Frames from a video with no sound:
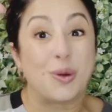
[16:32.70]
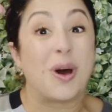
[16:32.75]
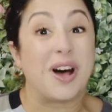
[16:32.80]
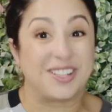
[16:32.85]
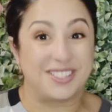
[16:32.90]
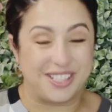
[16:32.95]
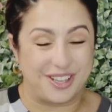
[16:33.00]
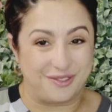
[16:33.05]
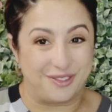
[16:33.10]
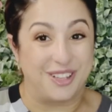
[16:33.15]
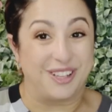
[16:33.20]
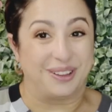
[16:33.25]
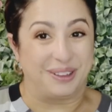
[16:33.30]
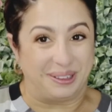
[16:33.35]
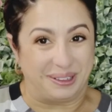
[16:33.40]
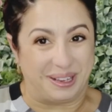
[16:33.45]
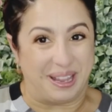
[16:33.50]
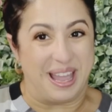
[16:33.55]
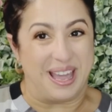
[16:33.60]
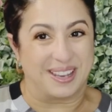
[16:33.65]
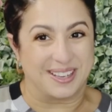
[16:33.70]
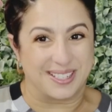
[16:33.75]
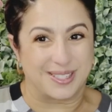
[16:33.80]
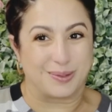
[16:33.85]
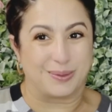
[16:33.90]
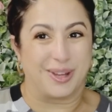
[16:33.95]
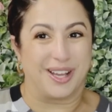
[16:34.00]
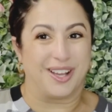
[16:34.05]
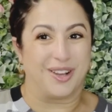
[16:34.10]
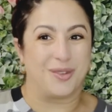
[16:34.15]
you all definitely
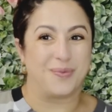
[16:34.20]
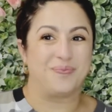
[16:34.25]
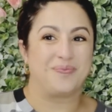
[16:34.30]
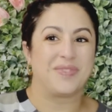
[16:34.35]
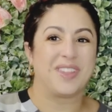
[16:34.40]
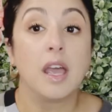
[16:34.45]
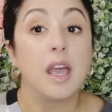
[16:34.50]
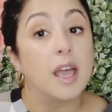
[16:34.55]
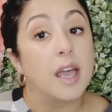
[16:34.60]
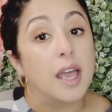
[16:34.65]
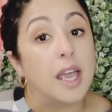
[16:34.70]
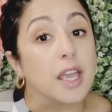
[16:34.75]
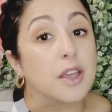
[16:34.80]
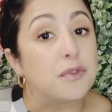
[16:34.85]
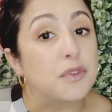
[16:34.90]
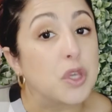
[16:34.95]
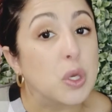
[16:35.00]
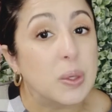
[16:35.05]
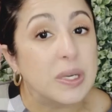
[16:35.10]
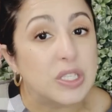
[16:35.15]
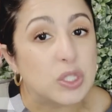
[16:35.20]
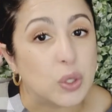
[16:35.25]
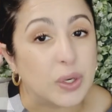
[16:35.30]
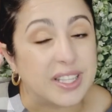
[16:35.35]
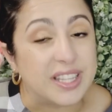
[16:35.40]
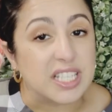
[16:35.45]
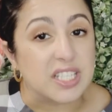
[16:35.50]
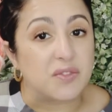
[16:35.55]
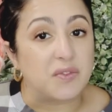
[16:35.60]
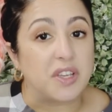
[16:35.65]
can as well. If
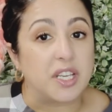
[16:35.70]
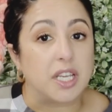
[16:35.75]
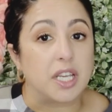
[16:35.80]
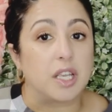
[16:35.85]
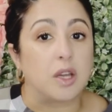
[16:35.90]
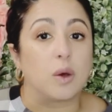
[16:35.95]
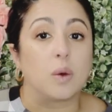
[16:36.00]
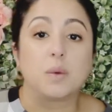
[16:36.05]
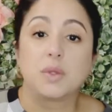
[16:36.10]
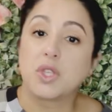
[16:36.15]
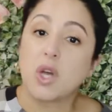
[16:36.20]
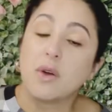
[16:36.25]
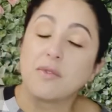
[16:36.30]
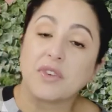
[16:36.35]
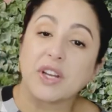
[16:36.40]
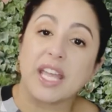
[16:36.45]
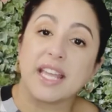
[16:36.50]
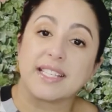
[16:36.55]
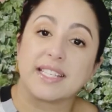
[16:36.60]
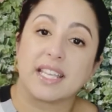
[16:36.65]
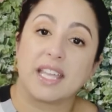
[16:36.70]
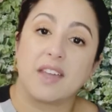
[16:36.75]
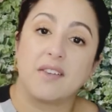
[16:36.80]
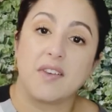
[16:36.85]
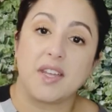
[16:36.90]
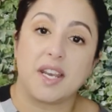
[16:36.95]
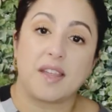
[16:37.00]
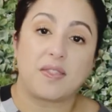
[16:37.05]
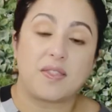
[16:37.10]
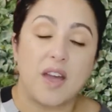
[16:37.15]
you enjoyed this video, don't
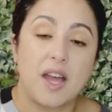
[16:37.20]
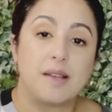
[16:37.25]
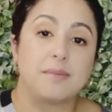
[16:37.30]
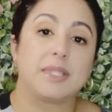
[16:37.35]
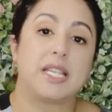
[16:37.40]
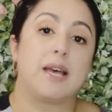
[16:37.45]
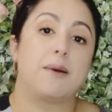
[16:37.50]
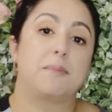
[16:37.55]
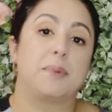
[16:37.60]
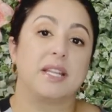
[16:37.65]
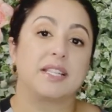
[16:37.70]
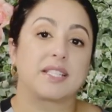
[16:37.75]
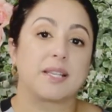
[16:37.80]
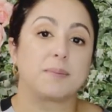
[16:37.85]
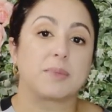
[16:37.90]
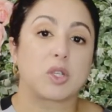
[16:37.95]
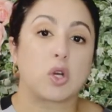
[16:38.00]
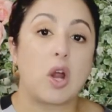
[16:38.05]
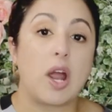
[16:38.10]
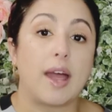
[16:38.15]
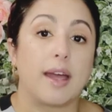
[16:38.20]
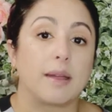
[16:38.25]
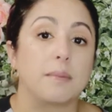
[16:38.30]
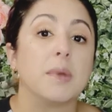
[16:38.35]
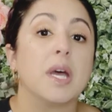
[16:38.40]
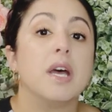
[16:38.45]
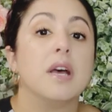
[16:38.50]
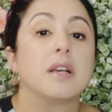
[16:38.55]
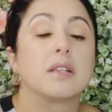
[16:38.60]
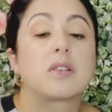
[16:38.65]
forget to give it a thumbs up and
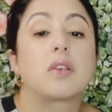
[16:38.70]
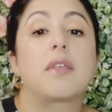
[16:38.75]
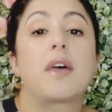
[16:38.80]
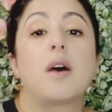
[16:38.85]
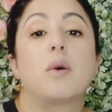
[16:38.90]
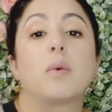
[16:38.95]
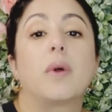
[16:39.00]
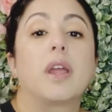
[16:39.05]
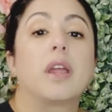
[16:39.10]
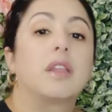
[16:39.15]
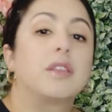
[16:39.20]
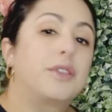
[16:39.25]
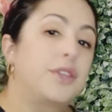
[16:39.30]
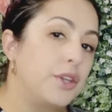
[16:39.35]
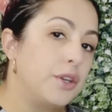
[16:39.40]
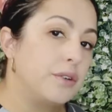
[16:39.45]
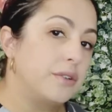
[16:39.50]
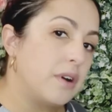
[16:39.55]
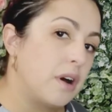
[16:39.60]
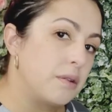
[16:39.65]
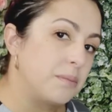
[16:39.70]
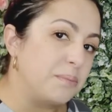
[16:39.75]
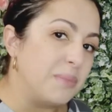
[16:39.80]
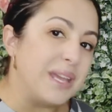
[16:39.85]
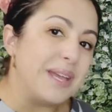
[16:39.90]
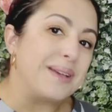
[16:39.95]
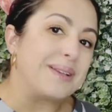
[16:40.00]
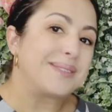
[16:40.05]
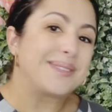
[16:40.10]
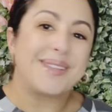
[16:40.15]
subscribe so that way you
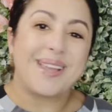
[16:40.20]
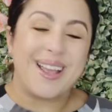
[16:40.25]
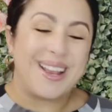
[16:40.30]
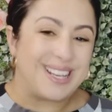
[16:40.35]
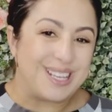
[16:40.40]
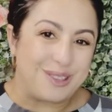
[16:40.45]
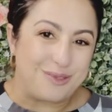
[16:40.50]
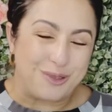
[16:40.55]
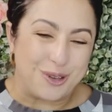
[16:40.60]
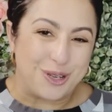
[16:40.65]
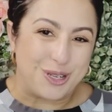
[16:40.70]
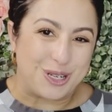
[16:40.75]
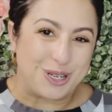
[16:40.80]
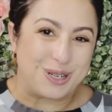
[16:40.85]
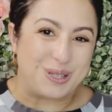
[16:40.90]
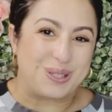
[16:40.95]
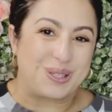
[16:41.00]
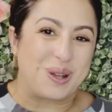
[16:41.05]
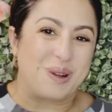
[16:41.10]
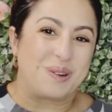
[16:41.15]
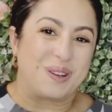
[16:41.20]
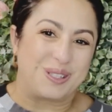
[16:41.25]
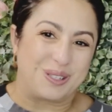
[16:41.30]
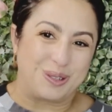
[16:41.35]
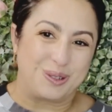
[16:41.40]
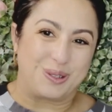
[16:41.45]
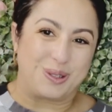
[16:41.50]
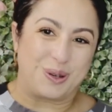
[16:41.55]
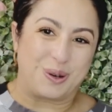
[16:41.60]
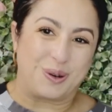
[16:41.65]
don't miss any future
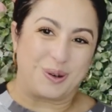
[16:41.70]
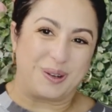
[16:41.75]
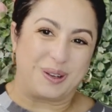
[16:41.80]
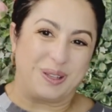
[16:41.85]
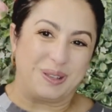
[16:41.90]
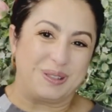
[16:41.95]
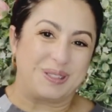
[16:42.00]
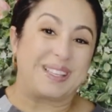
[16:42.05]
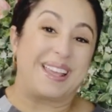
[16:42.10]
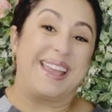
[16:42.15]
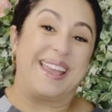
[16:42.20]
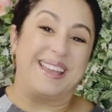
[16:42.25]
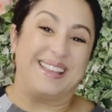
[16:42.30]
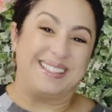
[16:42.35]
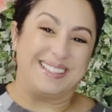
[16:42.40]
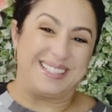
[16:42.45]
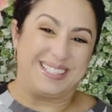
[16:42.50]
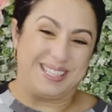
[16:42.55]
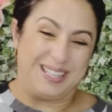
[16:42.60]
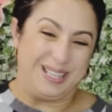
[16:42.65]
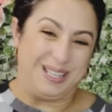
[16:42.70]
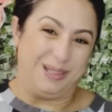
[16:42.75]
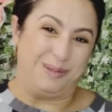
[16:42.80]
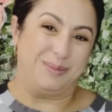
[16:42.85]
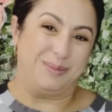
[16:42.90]
sewing tutorials and